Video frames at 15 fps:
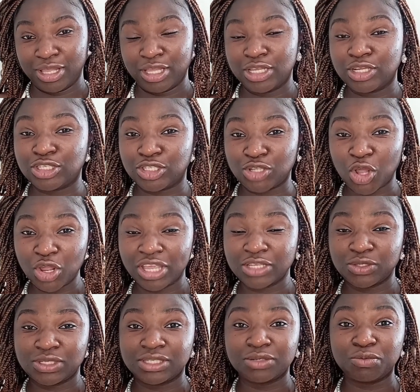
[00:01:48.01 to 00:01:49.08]
And as long as
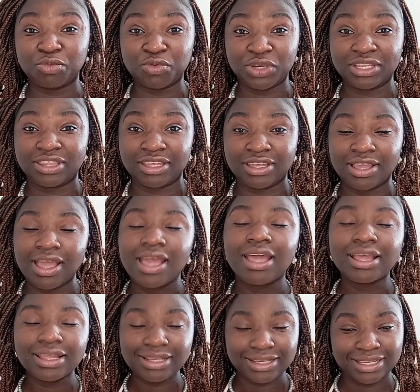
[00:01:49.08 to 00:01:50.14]
you're still breathing,
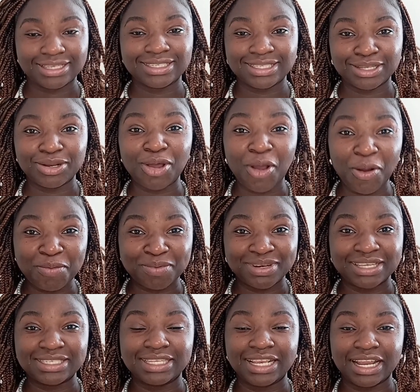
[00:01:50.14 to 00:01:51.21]
there's still hope.
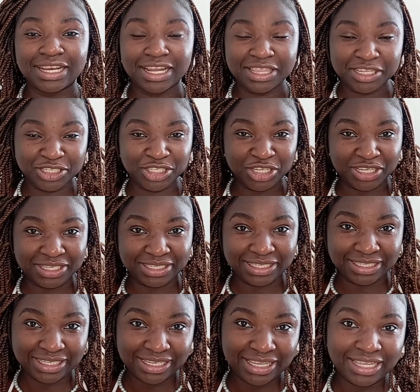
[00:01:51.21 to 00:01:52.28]
There's still another
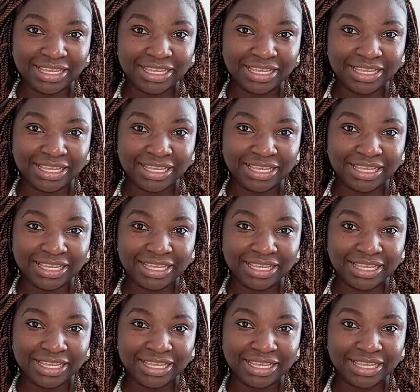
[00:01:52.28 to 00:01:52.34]
chance